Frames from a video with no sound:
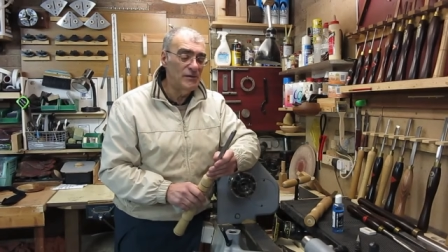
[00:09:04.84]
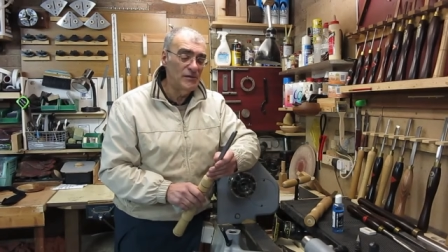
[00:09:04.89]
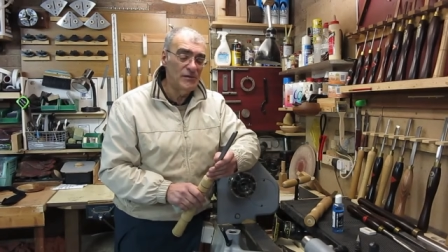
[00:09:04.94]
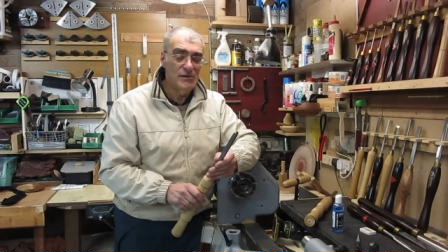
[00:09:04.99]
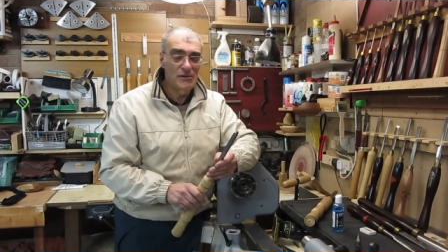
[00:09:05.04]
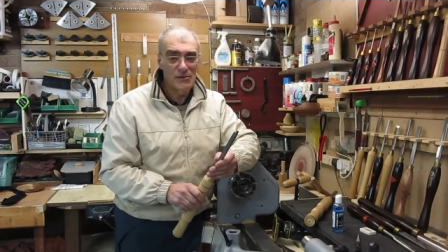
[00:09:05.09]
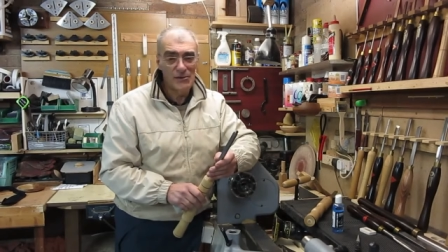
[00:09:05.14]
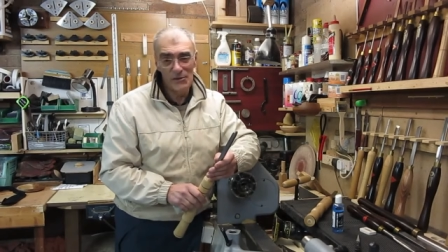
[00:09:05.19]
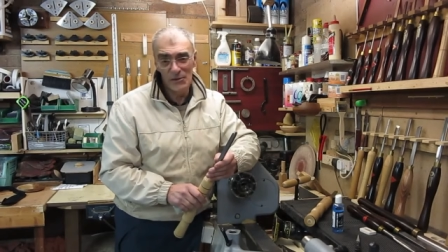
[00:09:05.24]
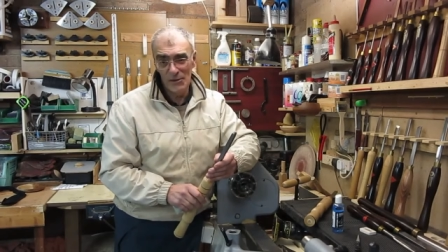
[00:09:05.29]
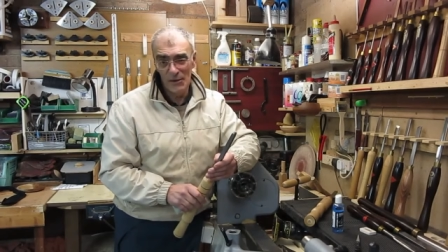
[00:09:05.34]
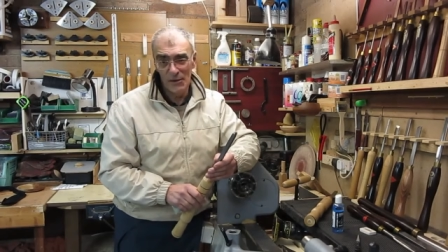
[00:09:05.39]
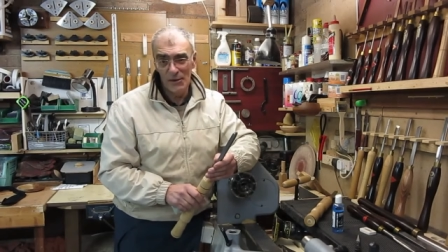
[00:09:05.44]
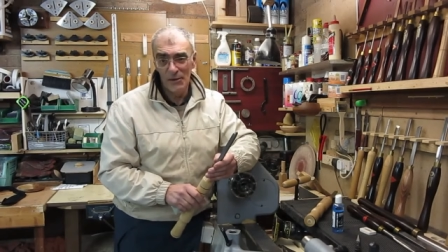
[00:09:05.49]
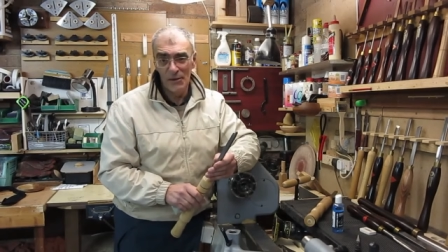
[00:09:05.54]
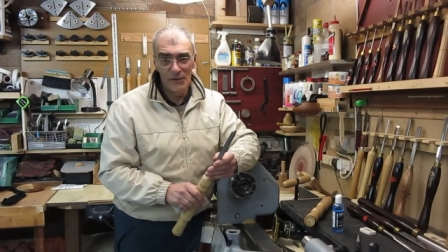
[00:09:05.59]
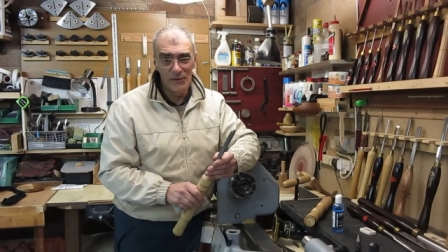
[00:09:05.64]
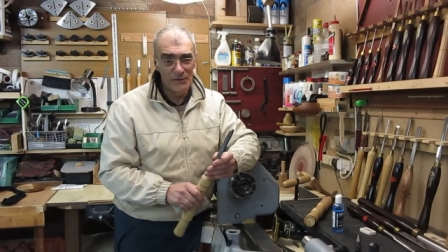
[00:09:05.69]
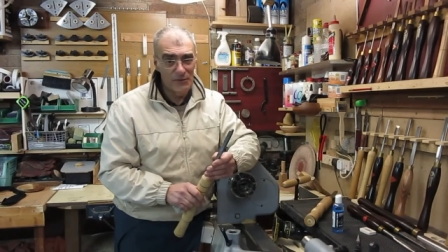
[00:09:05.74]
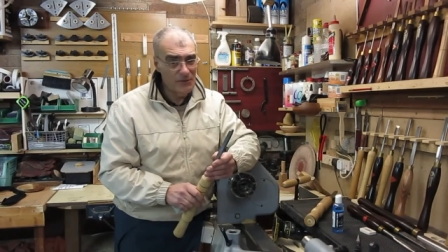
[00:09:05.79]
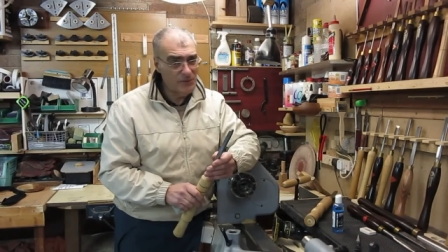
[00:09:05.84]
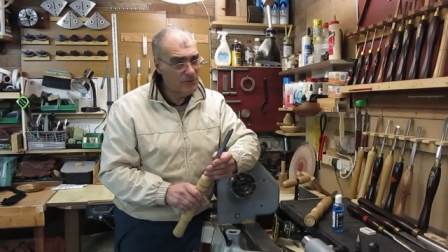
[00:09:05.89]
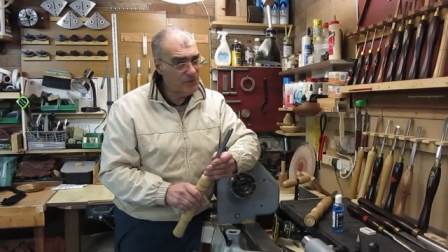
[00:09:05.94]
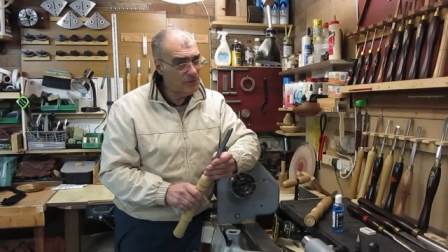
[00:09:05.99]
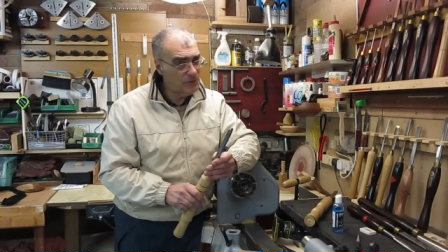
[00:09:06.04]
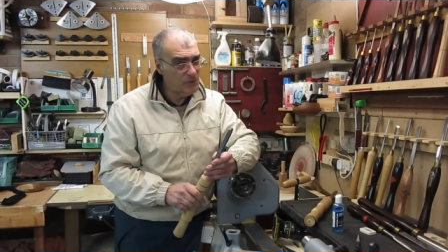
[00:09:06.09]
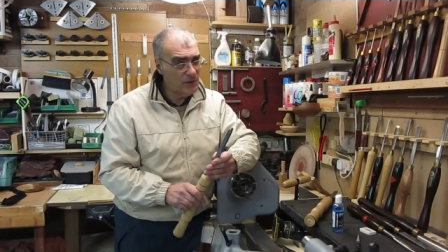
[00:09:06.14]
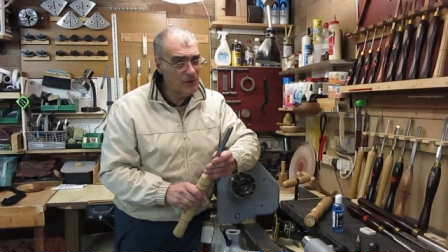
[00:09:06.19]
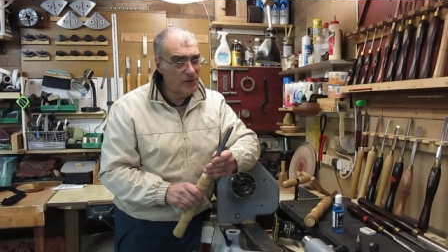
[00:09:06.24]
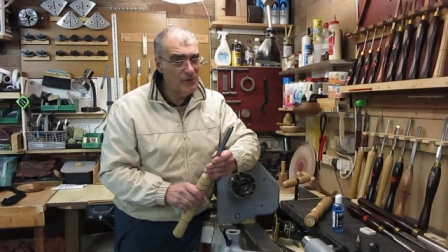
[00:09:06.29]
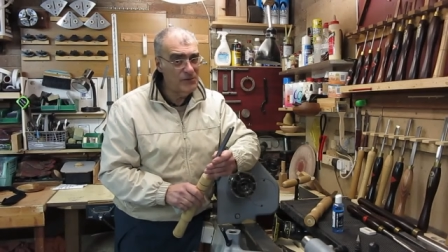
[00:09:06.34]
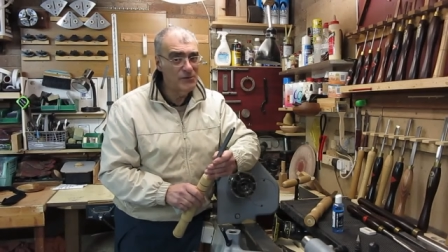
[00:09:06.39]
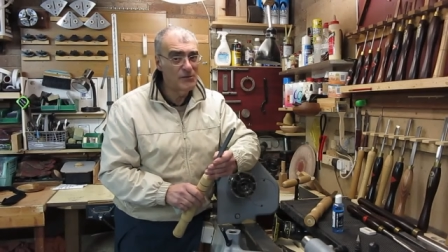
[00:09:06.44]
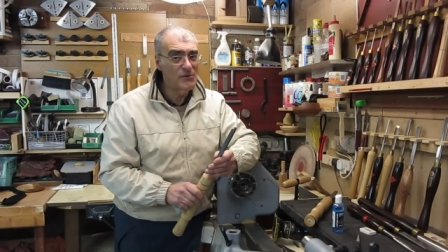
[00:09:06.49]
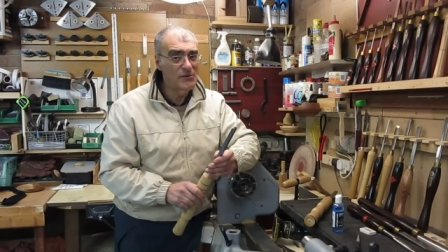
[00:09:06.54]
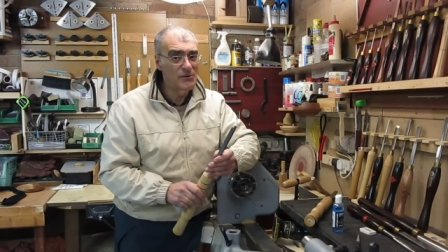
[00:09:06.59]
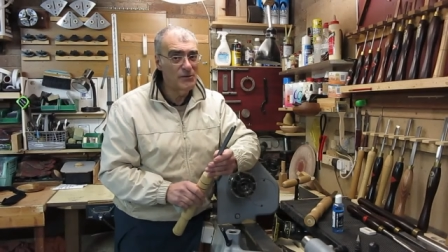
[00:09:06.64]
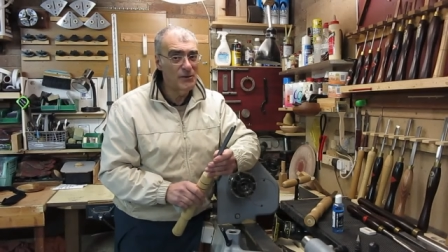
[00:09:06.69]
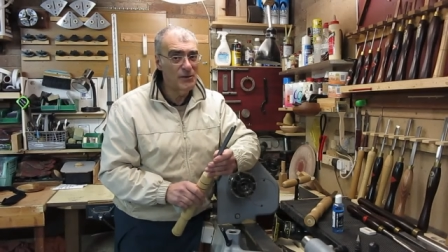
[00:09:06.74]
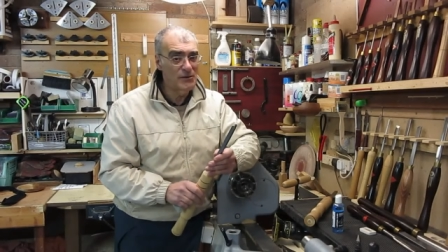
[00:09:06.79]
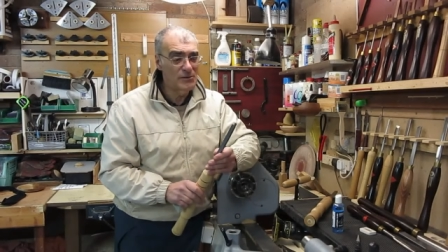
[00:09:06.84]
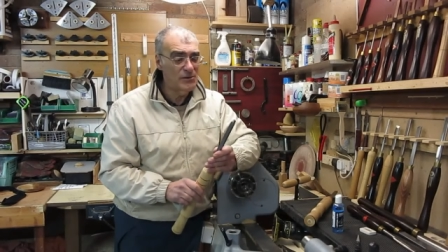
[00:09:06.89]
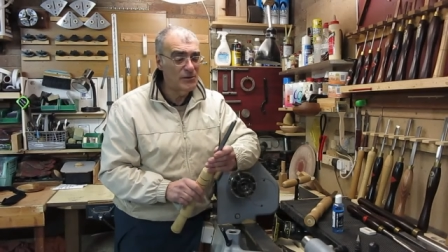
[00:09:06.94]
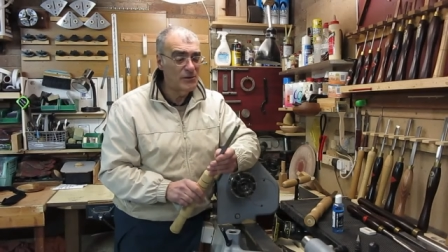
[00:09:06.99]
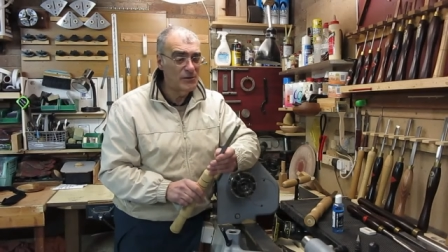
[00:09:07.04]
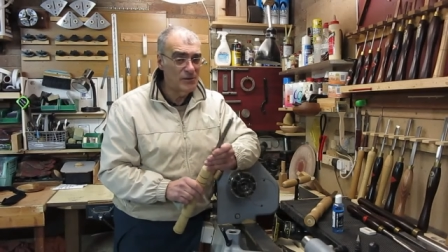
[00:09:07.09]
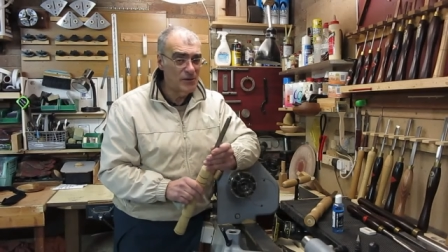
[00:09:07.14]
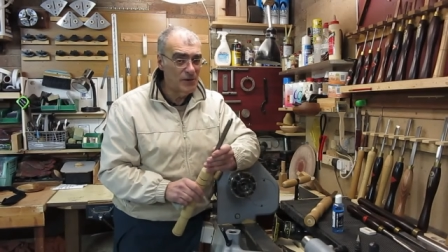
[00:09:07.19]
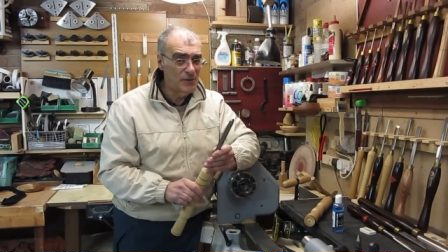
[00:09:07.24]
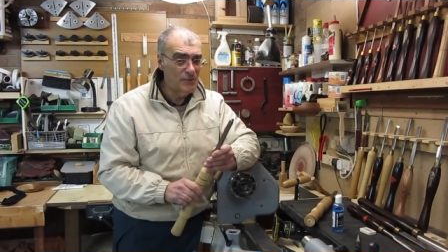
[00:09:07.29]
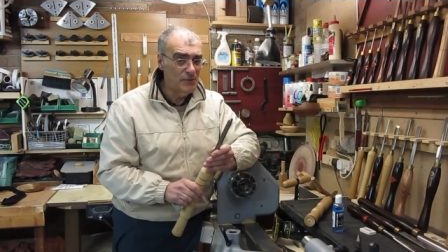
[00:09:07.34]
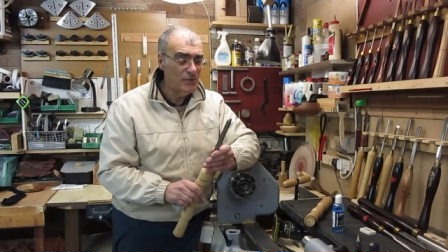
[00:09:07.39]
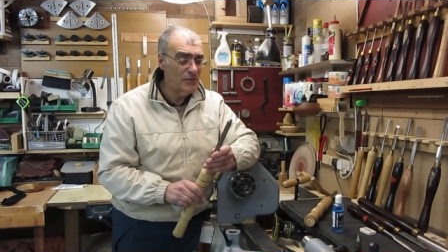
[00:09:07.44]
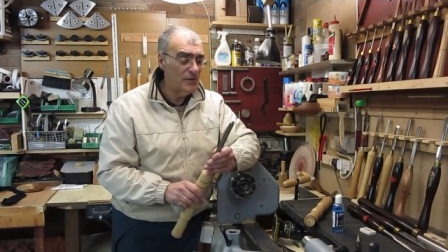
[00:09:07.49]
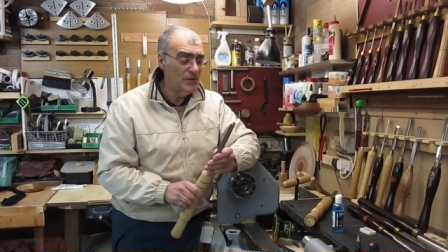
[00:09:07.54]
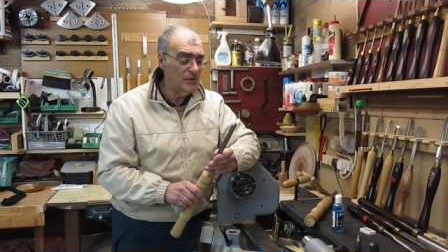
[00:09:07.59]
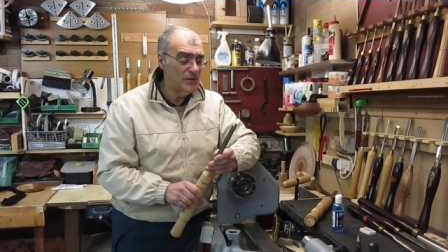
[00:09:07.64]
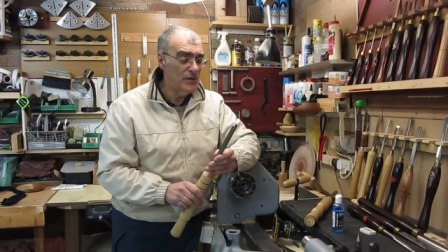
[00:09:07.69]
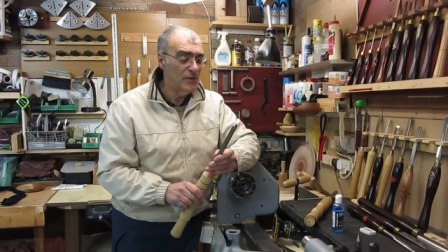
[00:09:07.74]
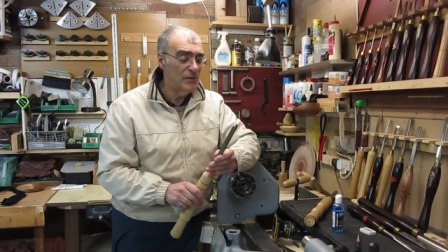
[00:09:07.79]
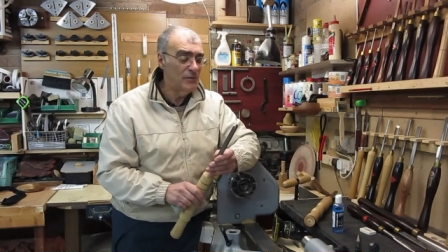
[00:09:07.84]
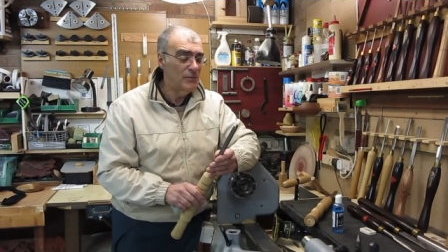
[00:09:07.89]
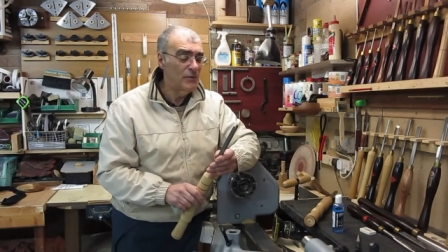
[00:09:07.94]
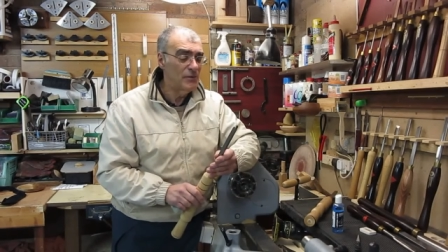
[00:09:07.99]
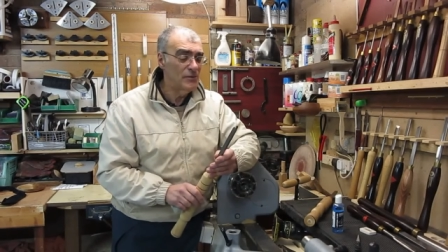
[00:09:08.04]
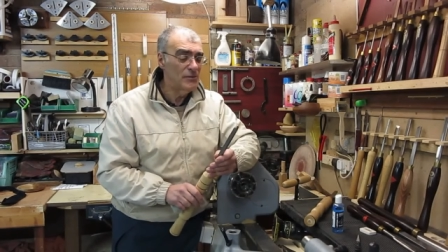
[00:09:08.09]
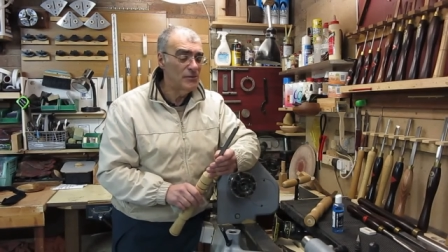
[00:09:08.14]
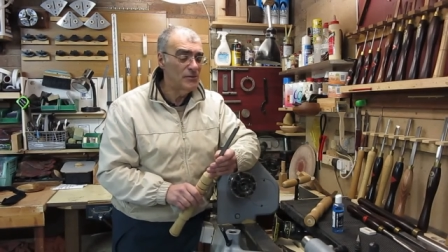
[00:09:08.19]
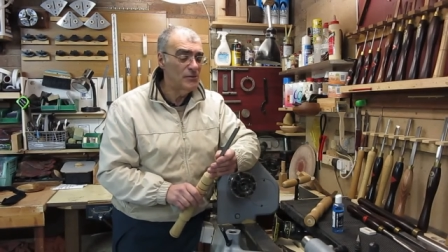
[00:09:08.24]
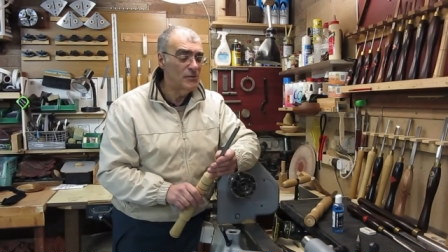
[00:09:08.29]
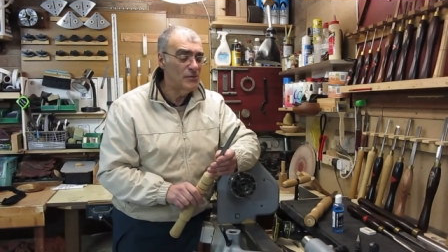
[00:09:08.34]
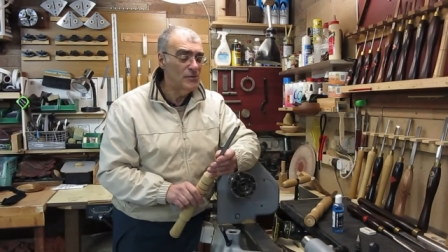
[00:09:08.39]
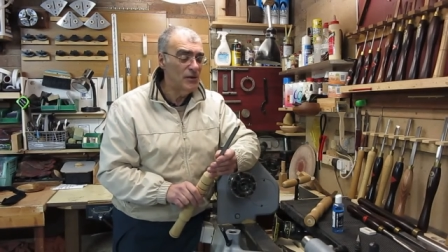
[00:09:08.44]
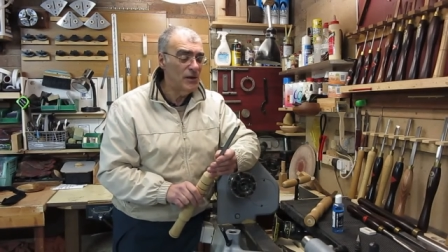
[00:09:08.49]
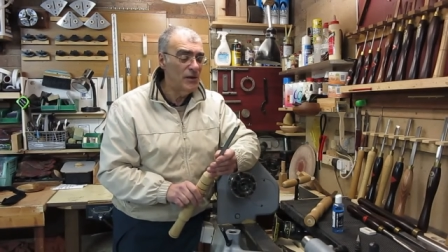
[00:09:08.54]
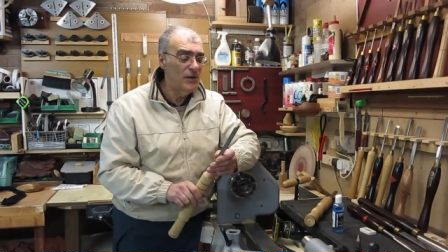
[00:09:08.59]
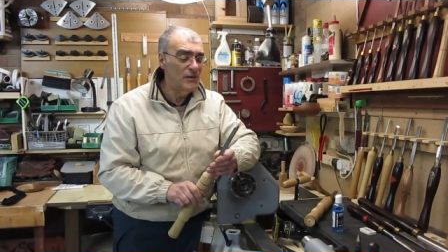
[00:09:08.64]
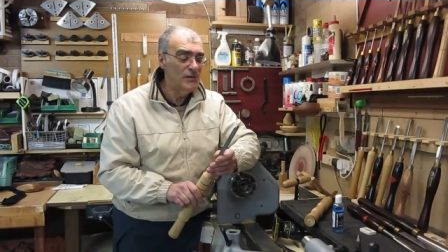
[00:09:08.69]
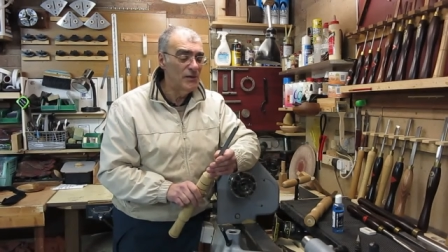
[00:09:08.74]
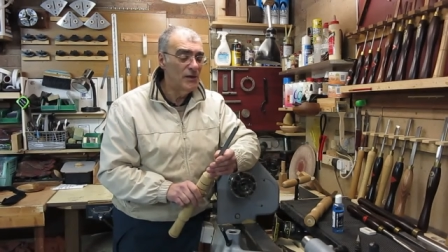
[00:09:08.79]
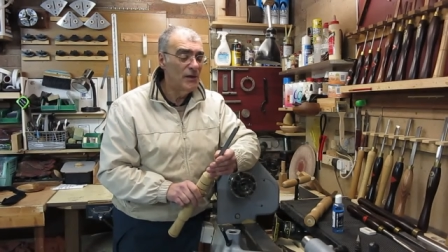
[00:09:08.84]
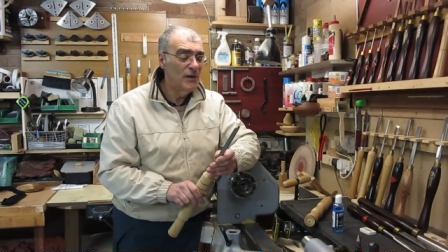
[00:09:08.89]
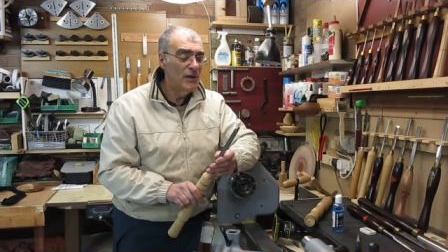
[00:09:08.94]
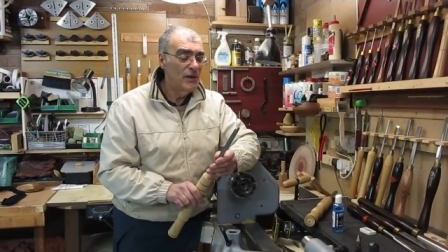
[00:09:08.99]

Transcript: because as I say I've had no need to actually sharpen these carbide tools yet.